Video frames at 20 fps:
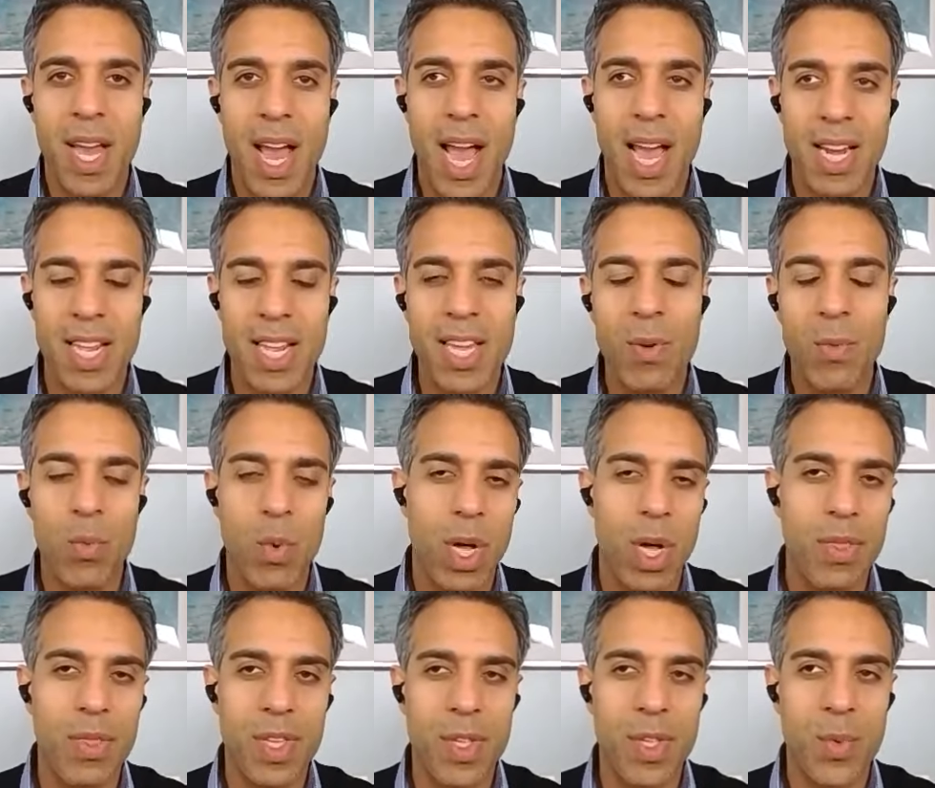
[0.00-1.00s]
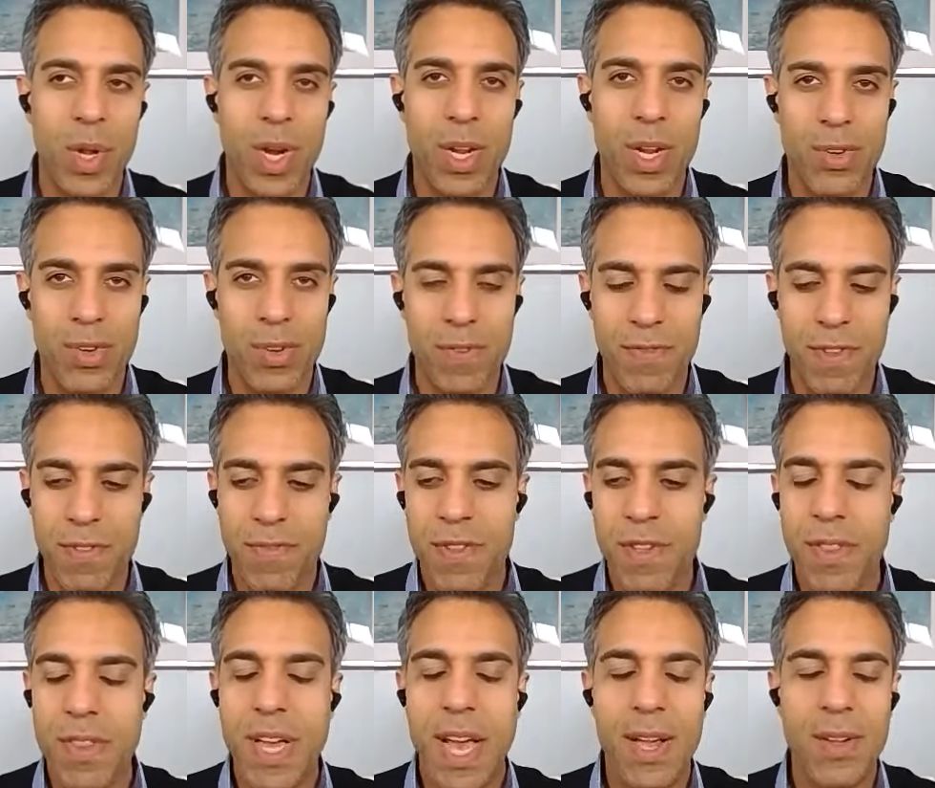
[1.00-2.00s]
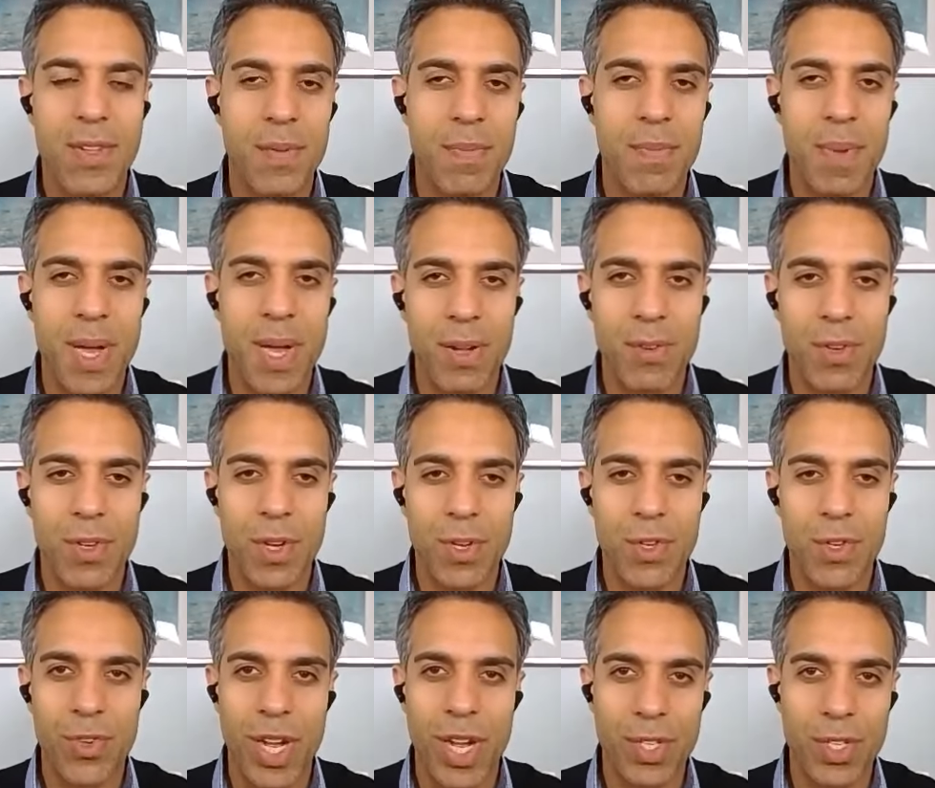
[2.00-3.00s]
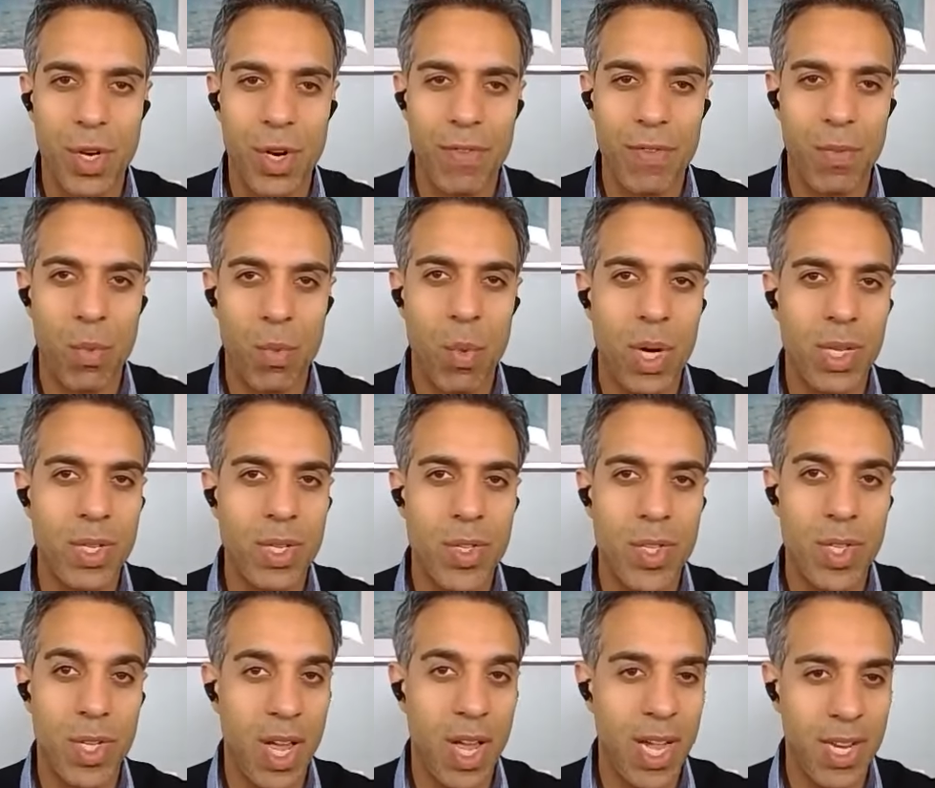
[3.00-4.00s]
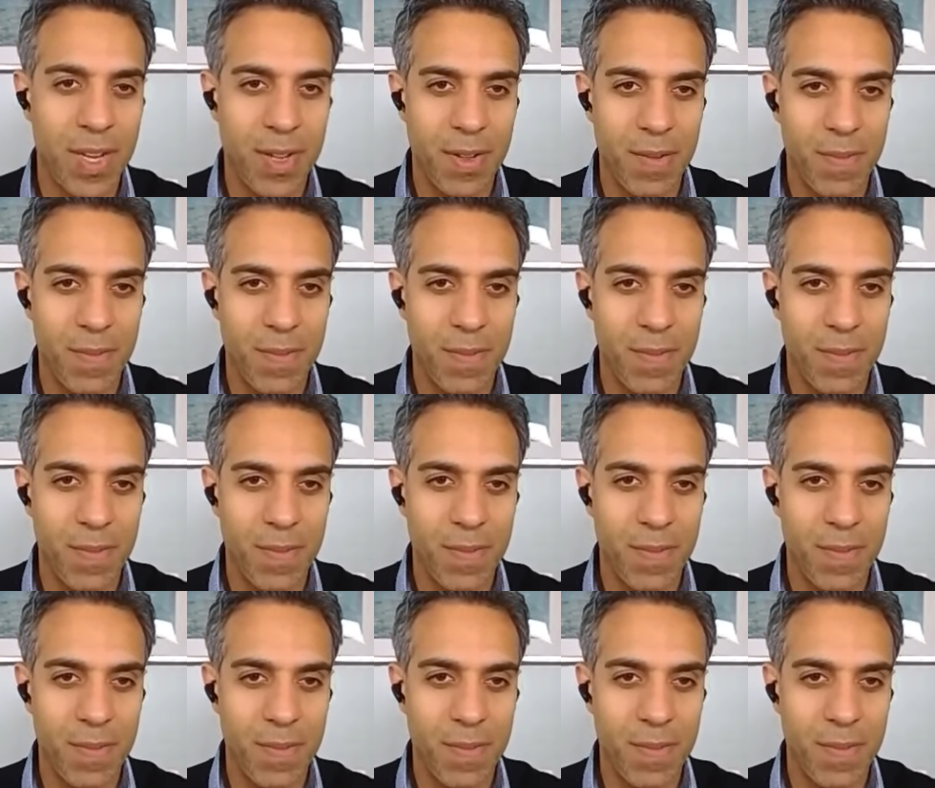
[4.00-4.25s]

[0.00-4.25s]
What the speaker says: and he won this £150,000 contract off one slide,